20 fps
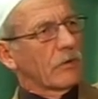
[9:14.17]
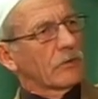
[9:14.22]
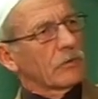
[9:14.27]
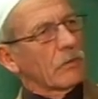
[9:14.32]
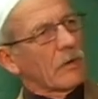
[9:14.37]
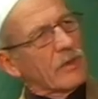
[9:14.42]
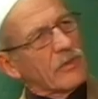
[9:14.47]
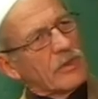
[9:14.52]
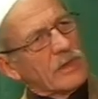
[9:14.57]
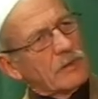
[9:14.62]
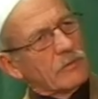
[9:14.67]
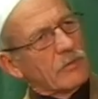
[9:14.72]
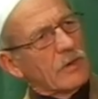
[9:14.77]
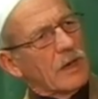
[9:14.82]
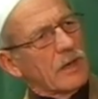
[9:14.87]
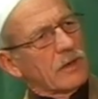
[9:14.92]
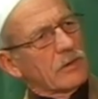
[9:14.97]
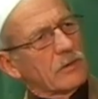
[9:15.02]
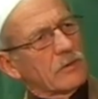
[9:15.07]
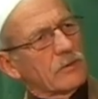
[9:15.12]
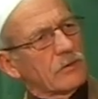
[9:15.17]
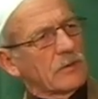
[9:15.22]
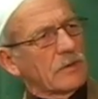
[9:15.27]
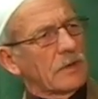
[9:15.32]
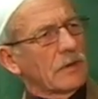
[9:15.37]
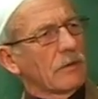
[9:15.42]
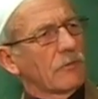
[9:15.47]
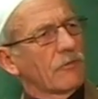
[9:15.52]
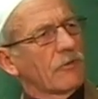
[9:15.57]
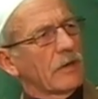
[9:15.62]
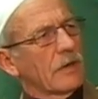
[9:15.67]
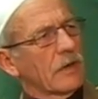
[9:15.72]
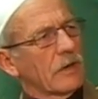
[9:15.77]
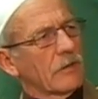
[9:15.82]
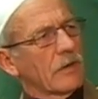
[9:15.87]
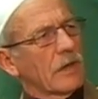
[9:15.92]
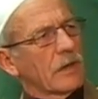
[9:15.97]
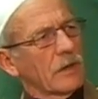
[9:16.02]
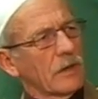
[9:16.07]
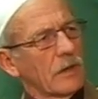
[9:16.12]
So I think we had this still
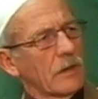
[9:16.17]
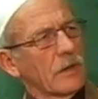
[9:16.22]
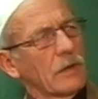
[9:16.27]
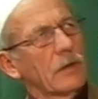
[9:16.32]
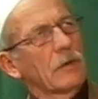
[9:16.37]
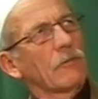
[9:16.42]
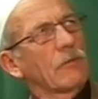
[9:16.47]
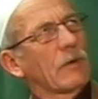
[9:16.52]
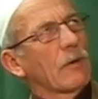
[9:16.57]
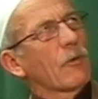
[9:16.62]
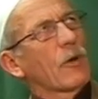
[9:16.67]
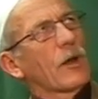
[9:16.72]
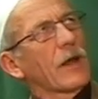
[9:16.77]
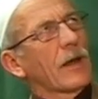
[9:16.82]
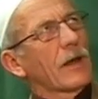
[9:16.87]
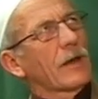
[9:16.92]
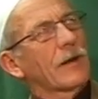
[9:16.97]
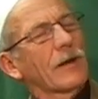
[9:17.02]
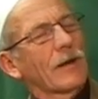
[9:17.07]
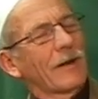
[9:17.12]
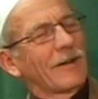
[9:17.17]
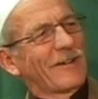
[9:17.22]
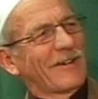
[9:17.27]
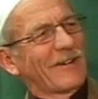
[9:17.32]
feeling that we were here,